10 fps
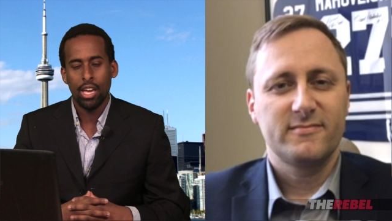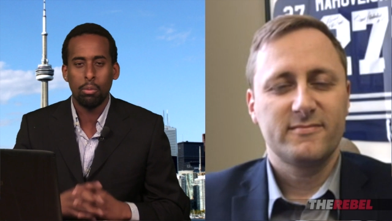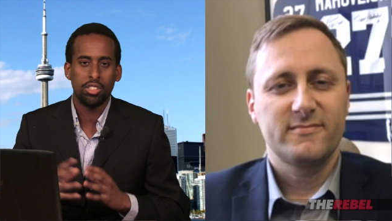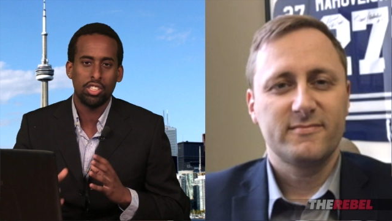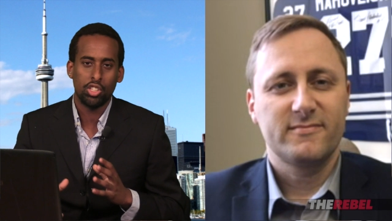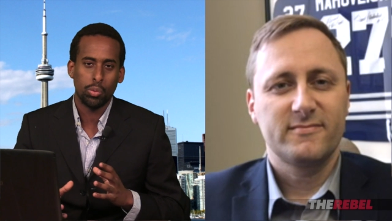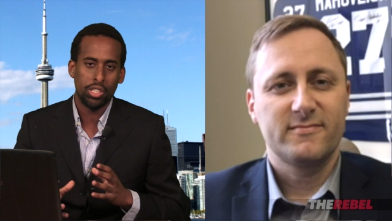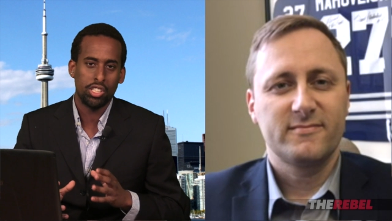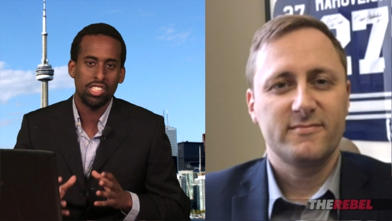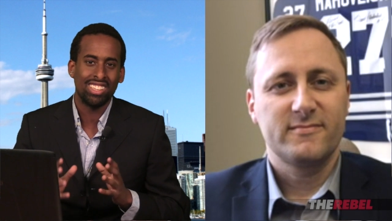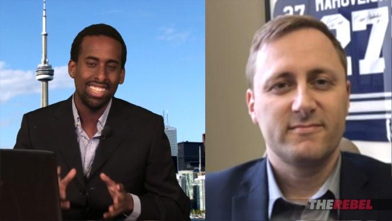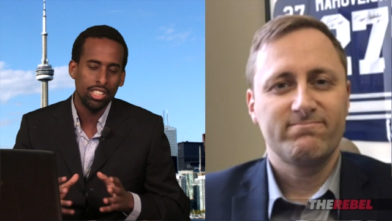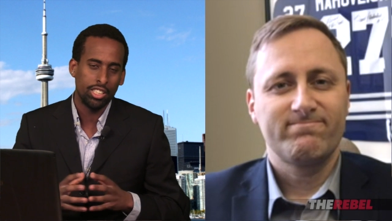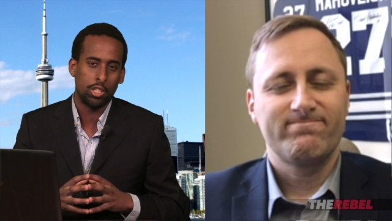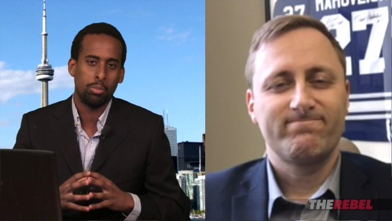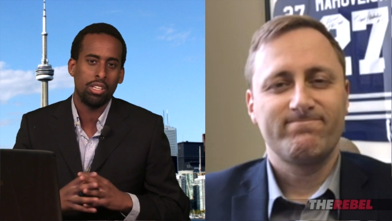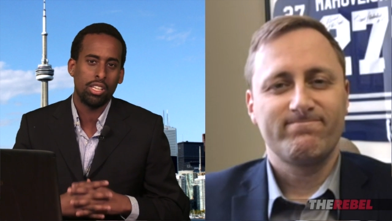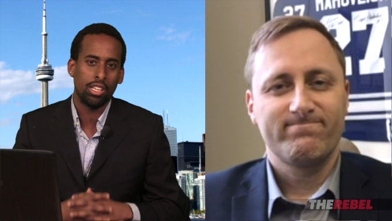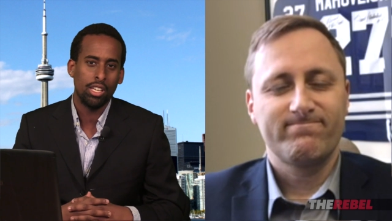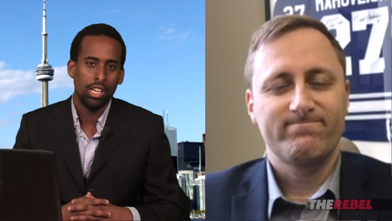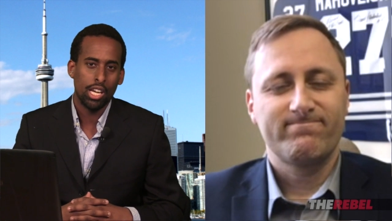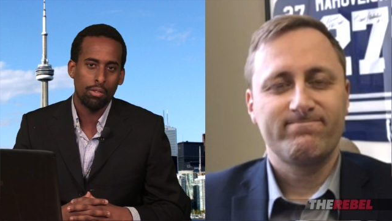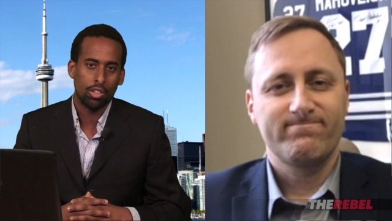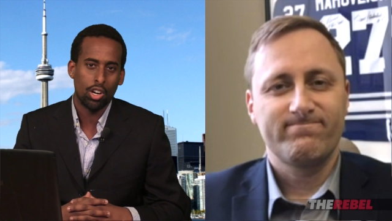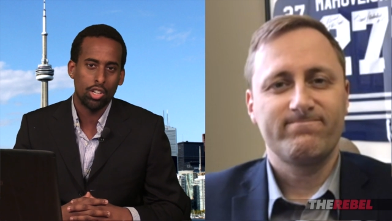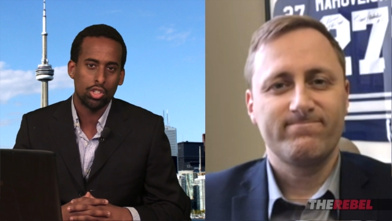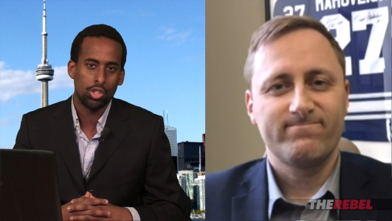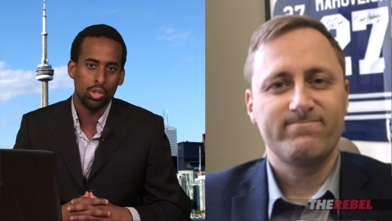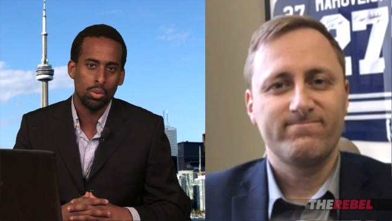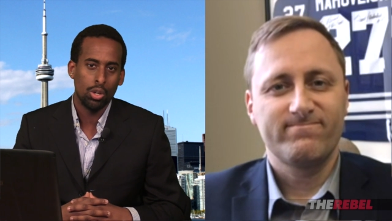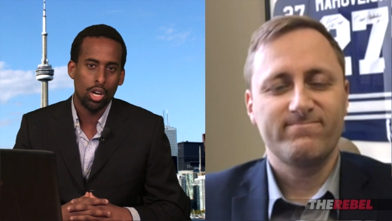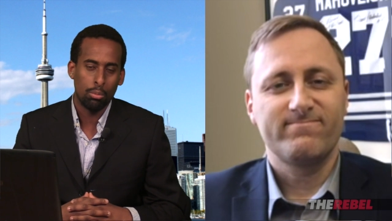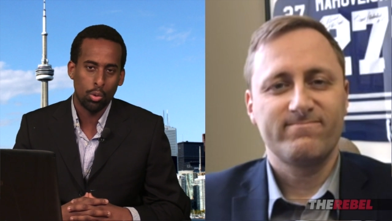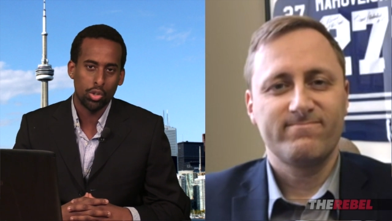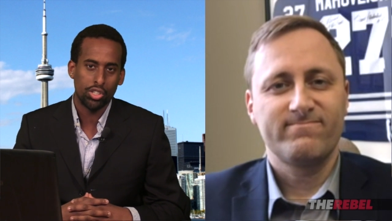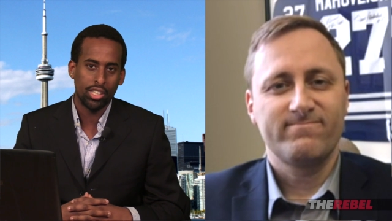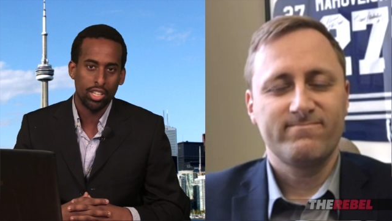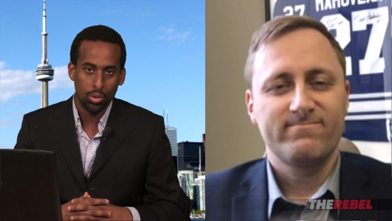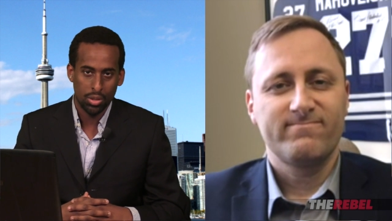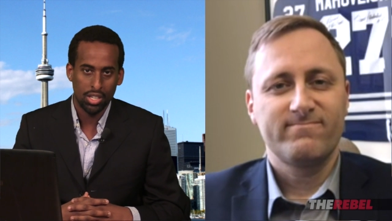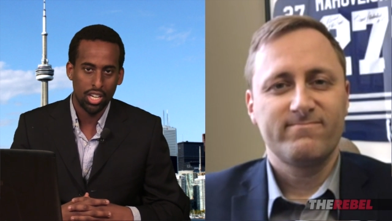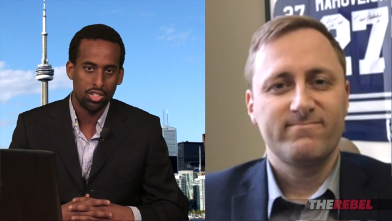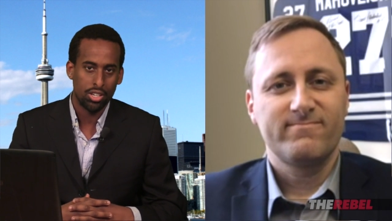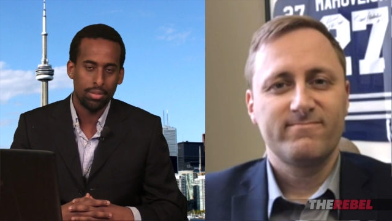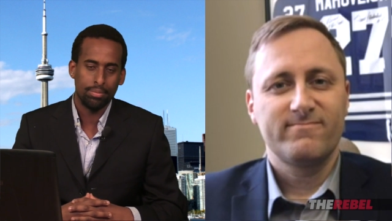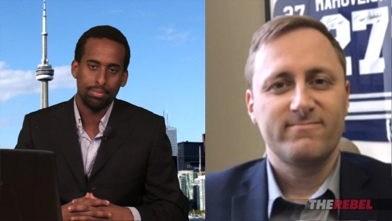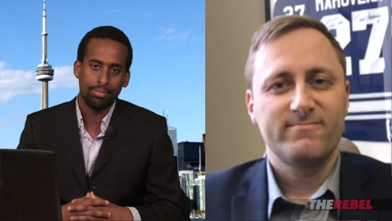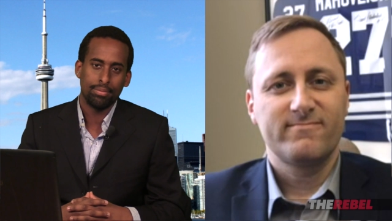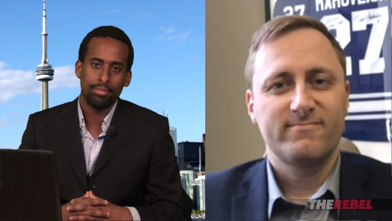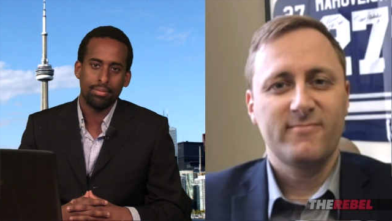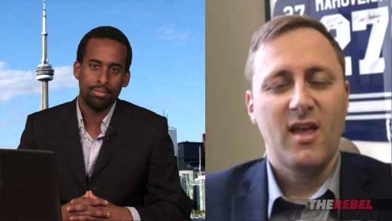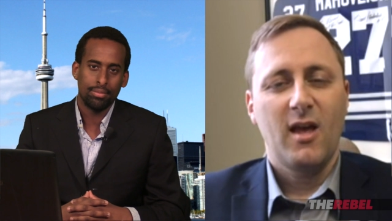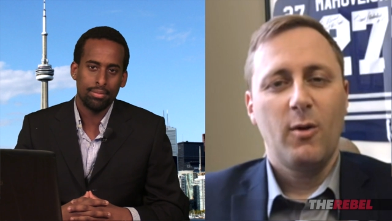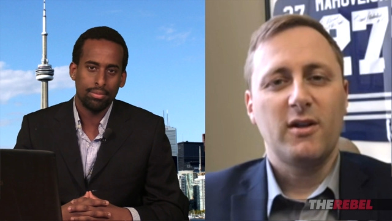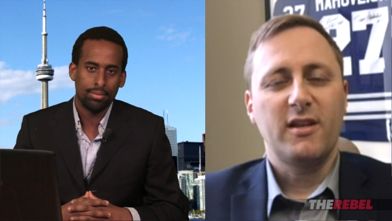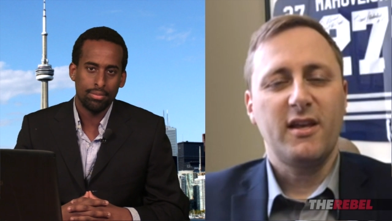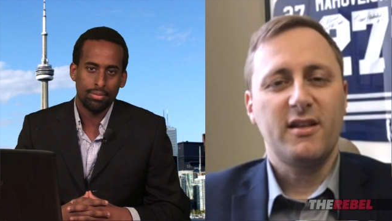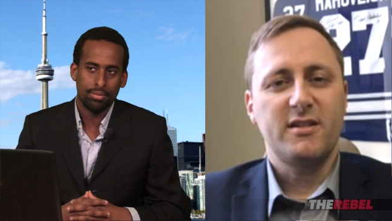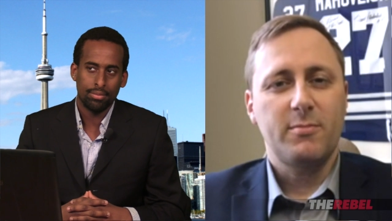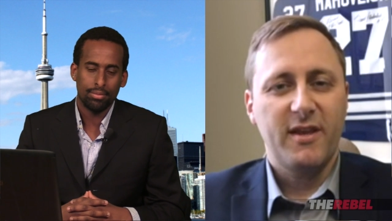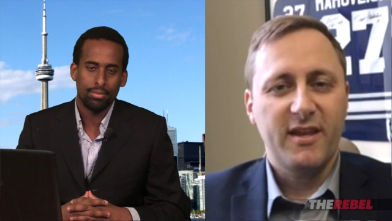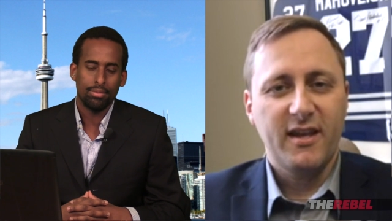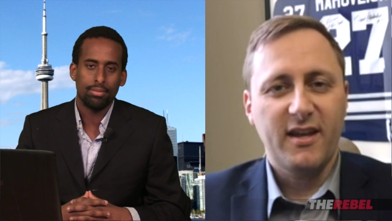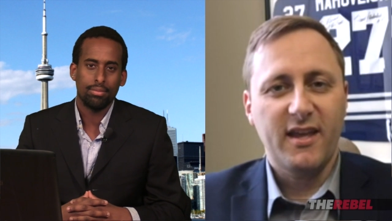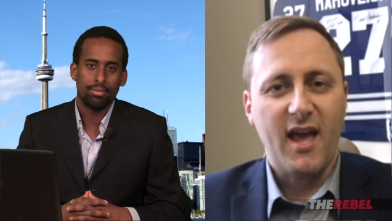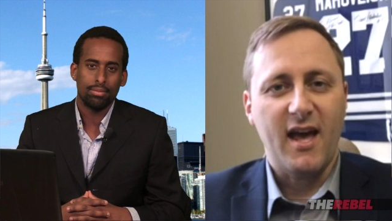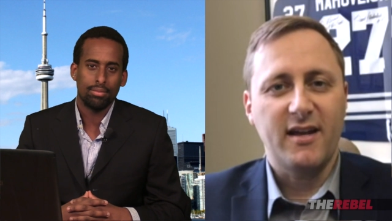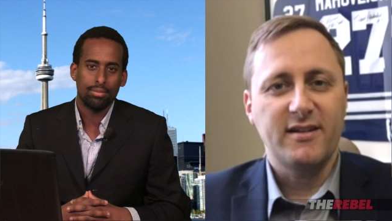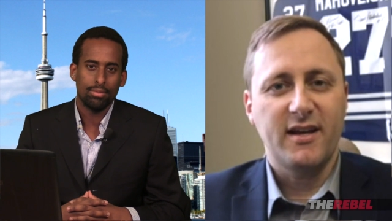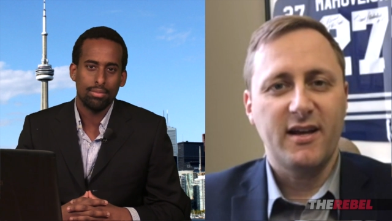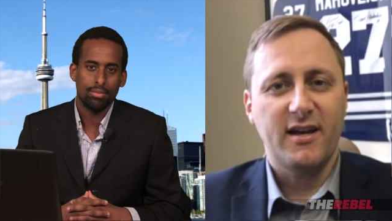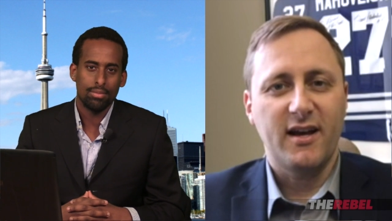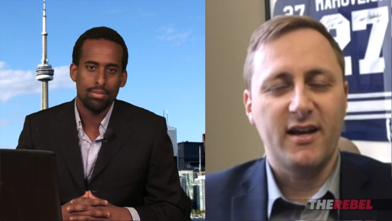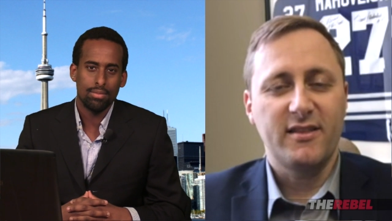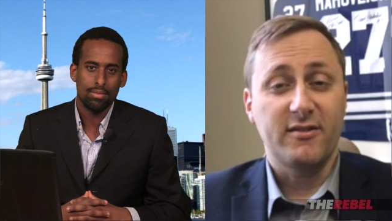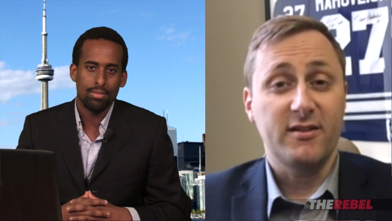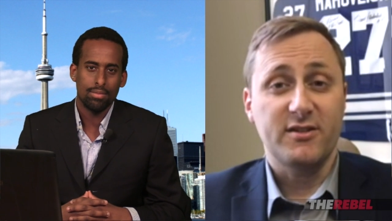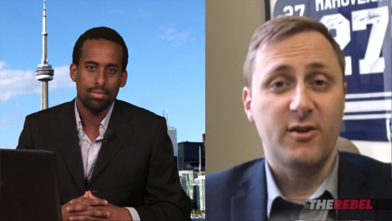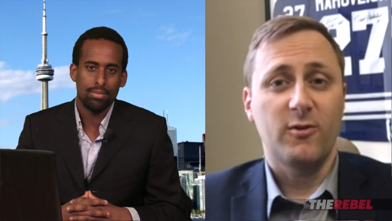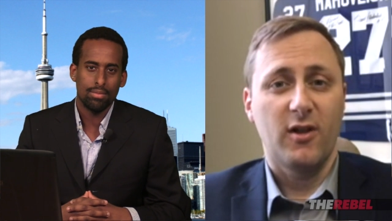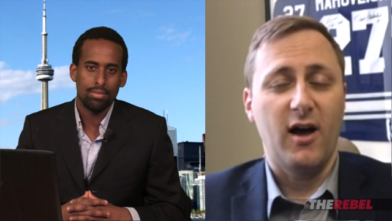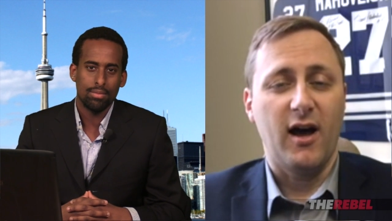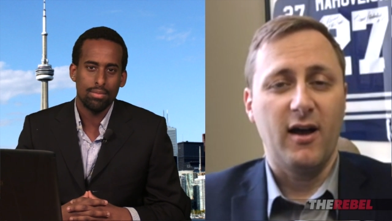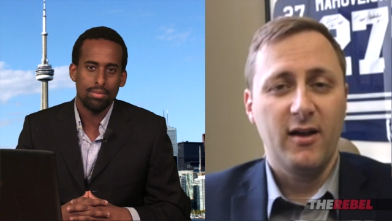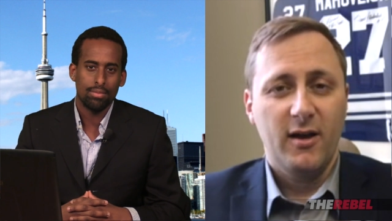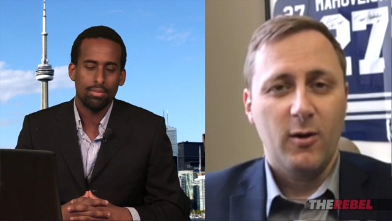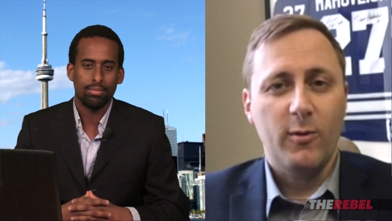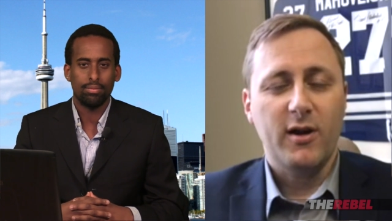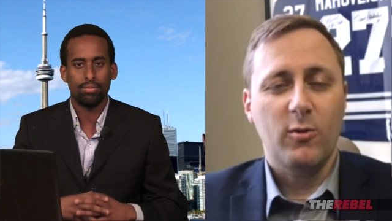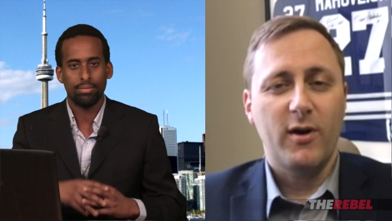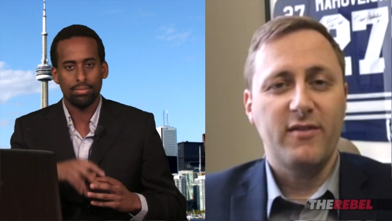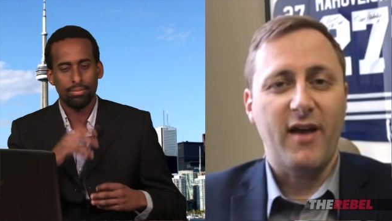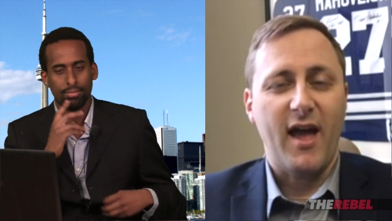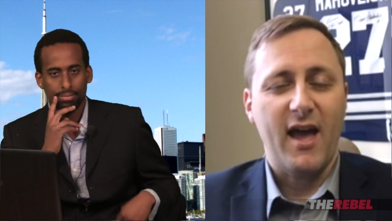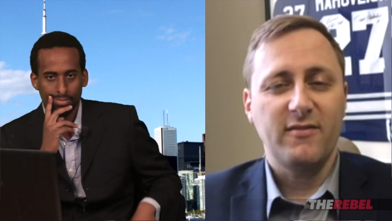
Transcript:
Speaker 1: and what the situation is legally speaking in regards to abortion and euthanasia.
Speaker 2: Well, legally speaking, in Canada, uh, there is no law we are one of a